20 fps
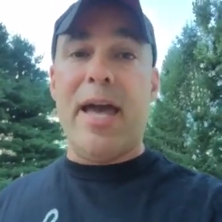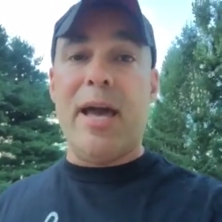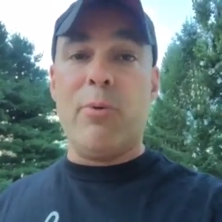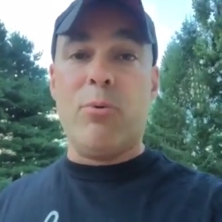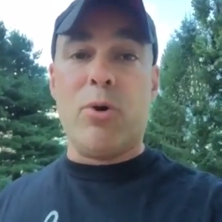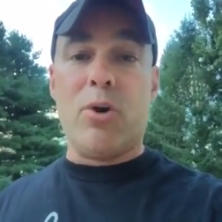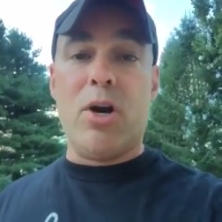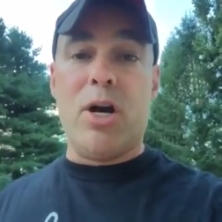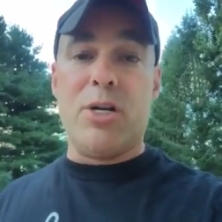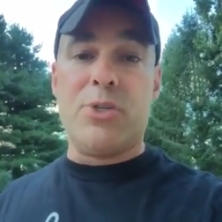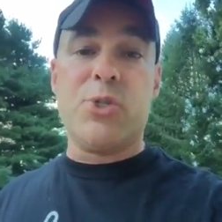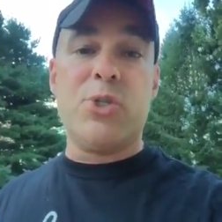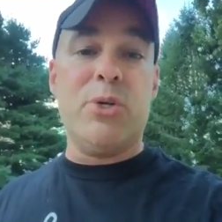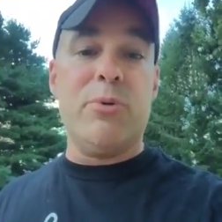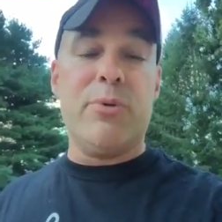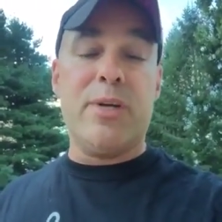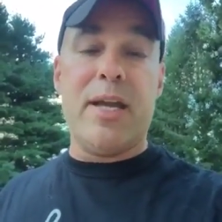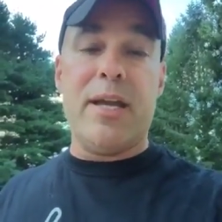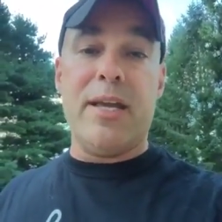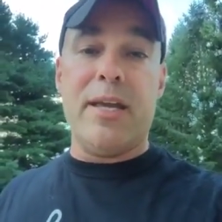And we're
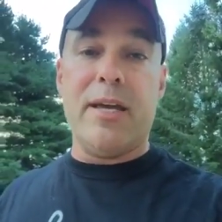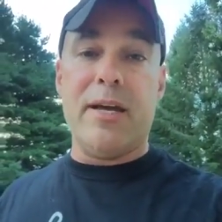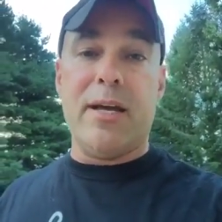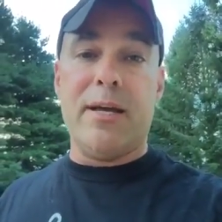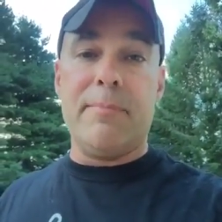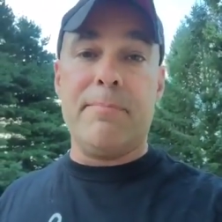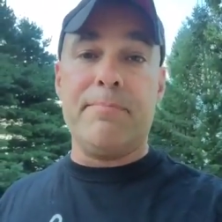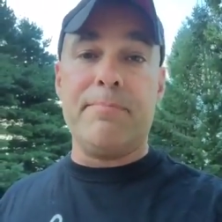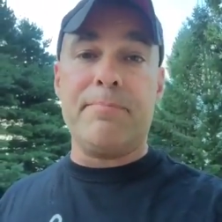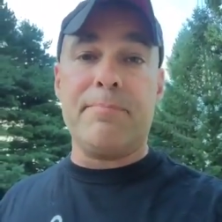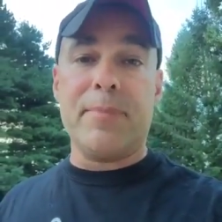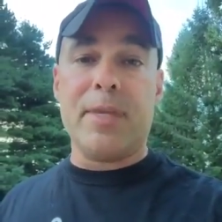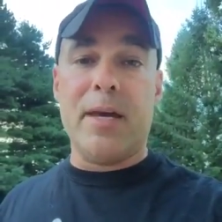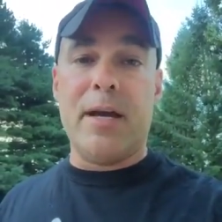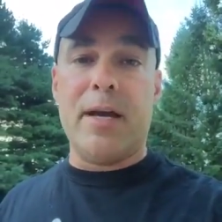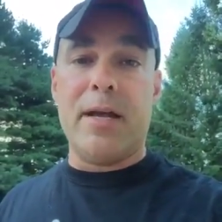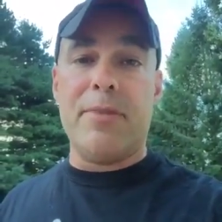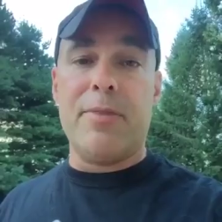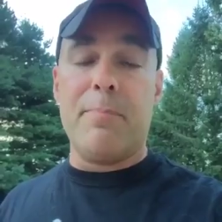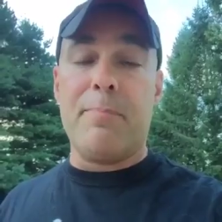also getting
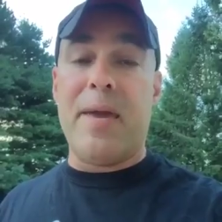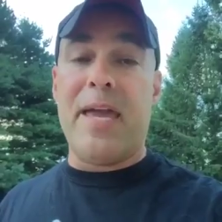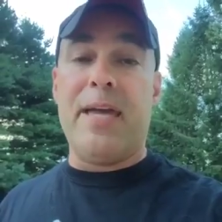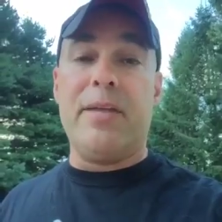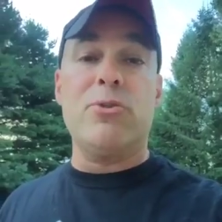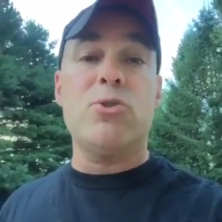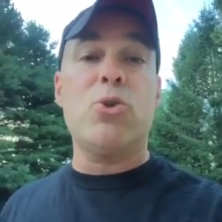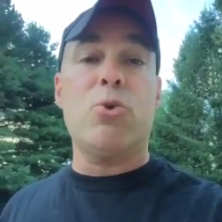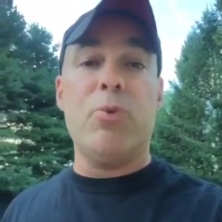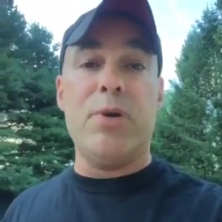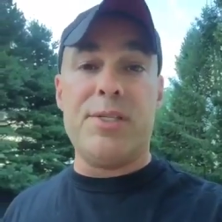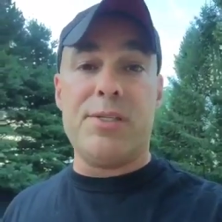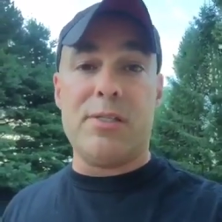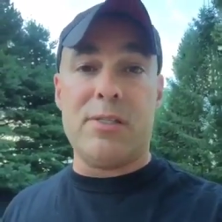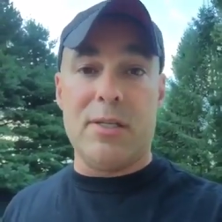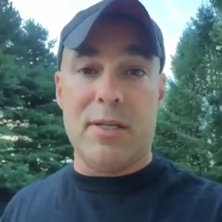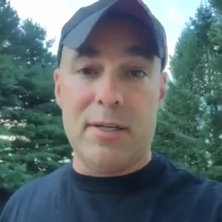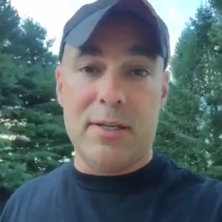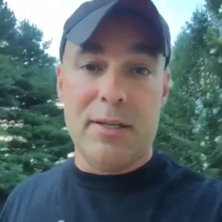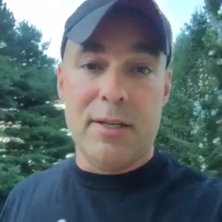the band
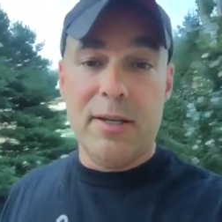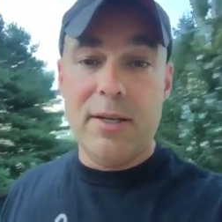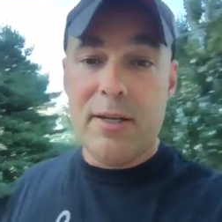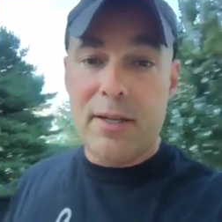Twisted